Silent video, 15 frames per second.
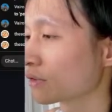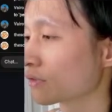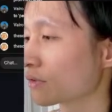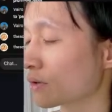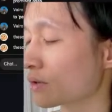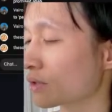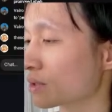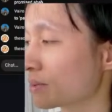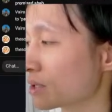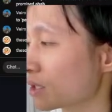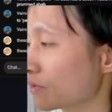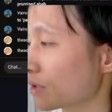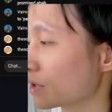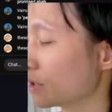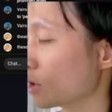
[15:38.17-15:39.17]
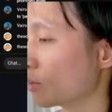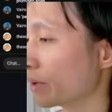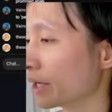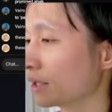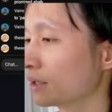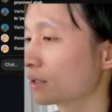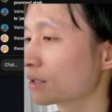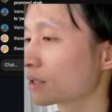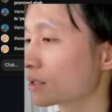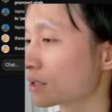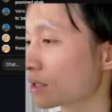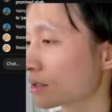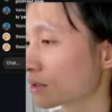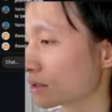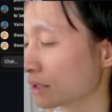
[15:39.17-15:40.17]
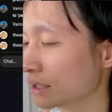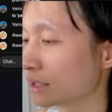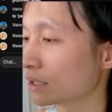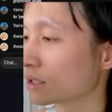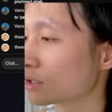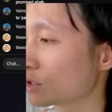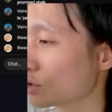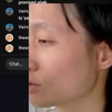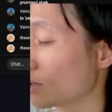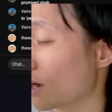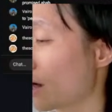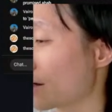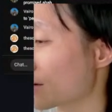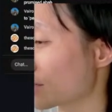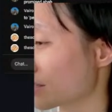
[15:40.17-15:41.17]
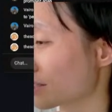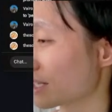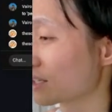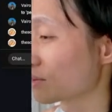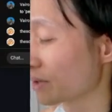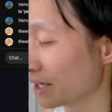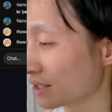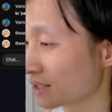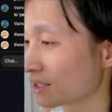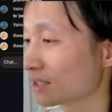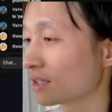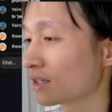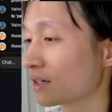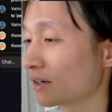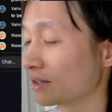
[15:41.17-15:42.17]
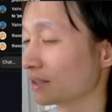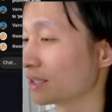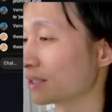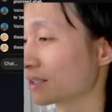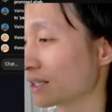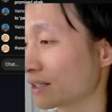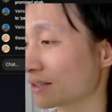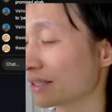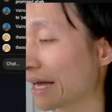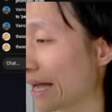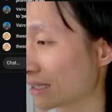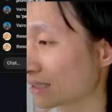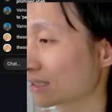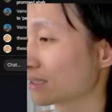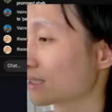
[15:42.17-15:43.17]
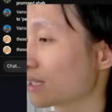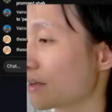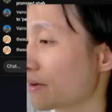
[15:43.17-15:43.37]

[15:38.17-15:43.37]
for specific domains, leading to higher success rates on designated tasks.